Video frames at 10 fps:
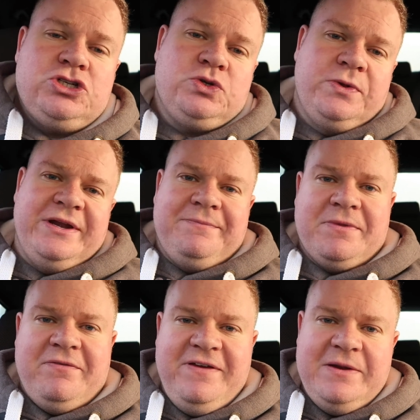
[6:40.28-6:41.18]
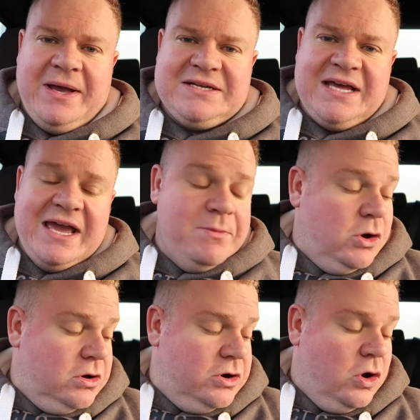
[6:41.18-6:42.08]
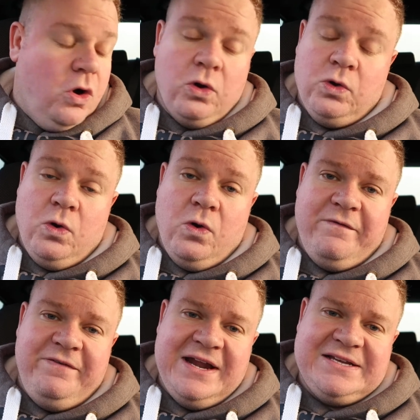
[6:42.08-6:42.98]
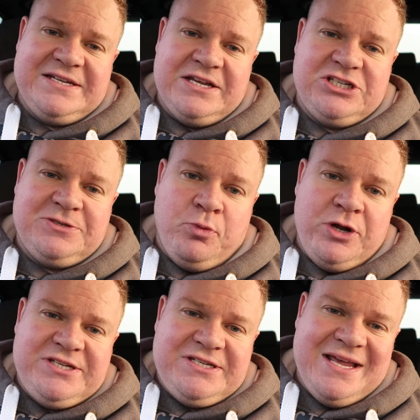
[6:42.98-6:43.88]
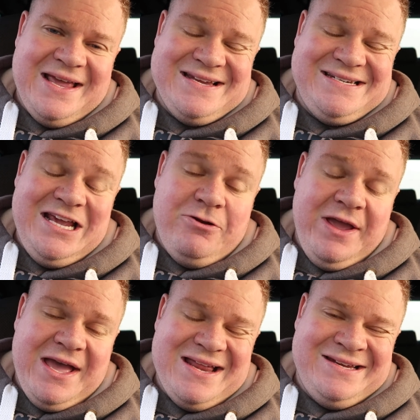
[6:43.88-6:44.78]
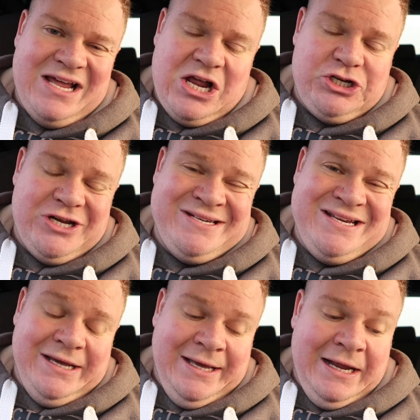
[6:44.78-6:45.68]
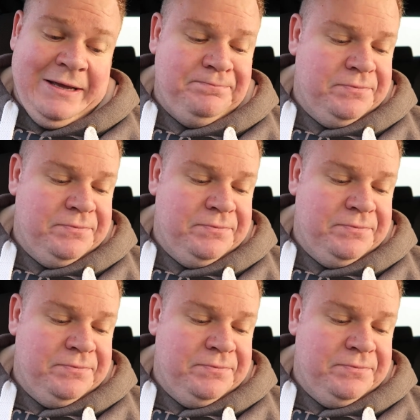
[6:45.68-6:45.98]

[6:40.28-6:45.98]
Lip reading: So then, feedback time on Auto Finesse Spritz Interior Dash Detailer.